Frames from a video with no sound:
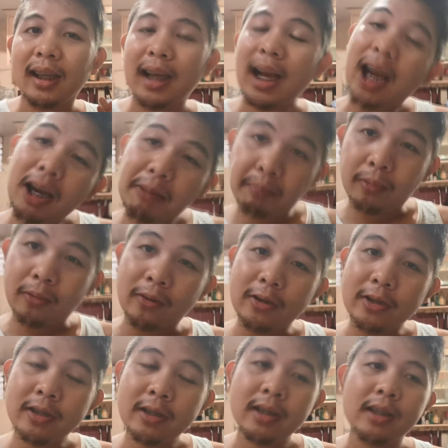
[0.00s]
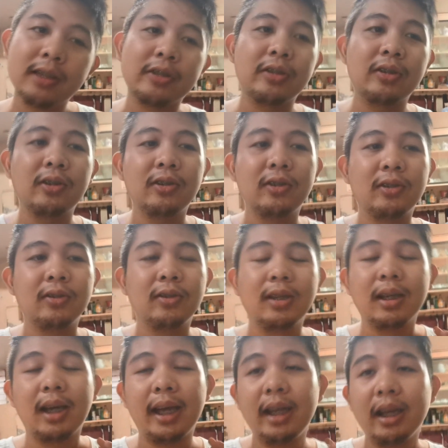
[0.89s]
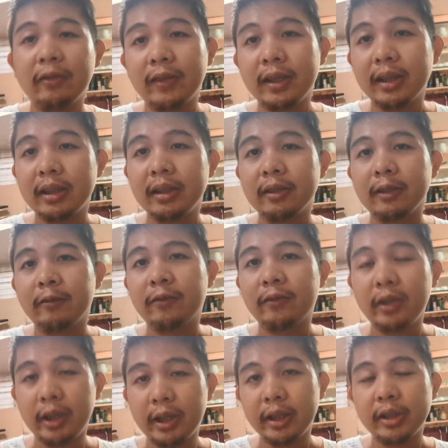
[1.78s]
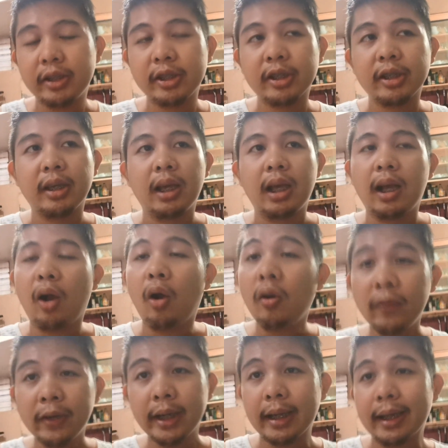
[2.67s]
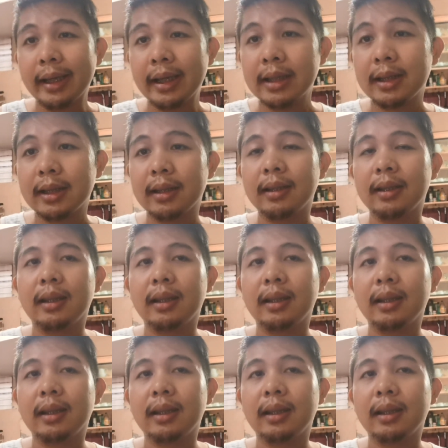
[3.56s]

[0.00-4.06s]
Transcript: kahapon. So I left it in the fridge overnight